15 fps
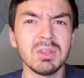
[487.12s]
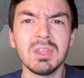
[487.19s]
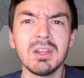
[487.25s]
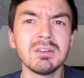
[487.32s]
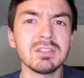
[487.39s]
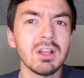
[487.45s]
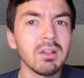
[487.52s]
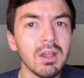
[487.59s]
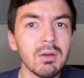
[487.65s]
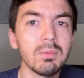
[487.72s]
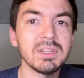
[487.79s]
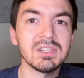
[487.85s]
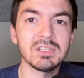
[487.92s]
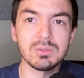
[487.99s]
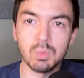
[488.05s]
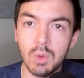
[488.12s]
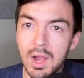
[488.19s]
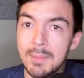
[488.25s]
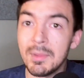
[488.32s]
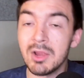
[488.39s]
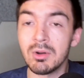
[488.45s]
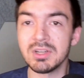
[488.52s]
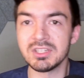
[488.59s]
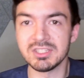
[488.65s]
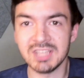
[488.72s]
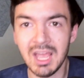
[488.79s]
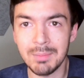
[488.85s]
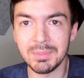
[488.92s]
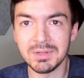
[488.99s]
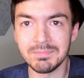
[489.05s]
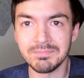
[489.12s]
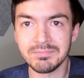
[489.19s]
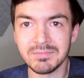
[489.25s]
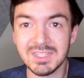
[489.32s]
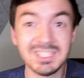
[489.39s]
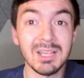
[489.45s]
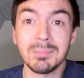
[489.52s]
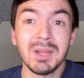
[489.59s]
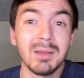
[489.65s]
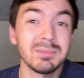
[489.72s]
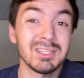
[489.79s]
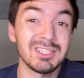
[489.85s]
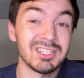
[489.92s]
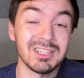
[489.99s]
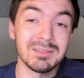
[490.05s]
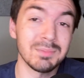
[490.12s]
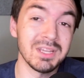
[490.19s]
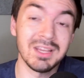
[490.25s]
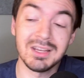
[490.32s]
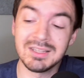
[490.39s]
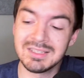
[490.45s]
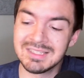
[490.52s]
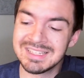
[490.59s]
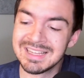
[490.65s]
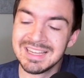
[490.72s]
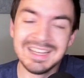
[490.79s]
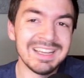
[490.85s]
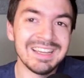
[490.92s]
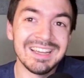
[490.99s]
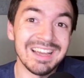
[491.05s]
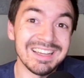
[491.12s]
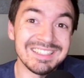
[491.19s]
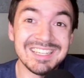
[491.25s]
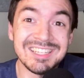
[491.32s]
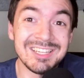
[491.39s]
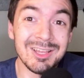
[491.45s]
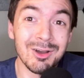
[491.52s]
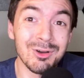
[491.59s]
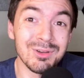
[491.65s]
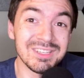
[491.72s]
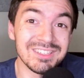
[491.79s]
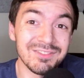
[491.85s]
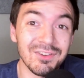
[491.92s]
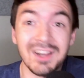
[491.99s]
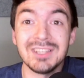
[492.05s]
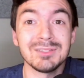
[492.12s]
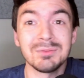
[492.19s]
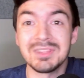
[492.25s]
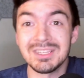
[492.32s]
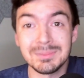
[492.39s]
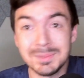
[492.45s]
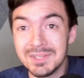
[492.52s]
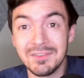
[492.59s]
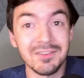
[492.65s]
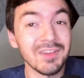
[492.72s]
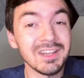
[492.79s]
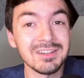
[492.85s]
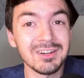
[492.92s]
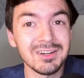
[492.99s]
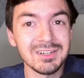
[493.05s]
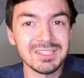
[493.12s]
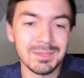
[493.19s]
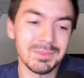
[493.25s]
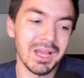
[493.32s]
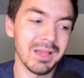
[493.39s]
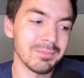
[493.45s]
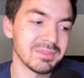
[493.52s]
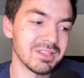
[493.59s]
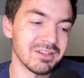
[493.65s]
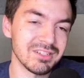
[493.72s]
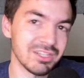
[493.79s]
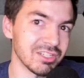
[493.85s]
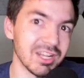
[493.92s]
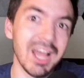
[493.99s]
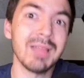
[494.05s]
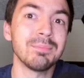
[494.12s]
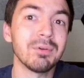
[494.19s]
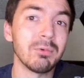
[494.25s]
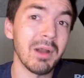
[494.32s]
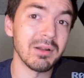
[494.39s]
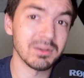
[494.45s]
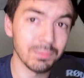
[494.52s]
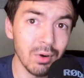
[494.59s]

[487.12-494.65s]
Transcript: there's a lot of reasons why migrations happen. Sometimes it's just because a CTO is friends with a specific vendor. Sometimes there's just hype around a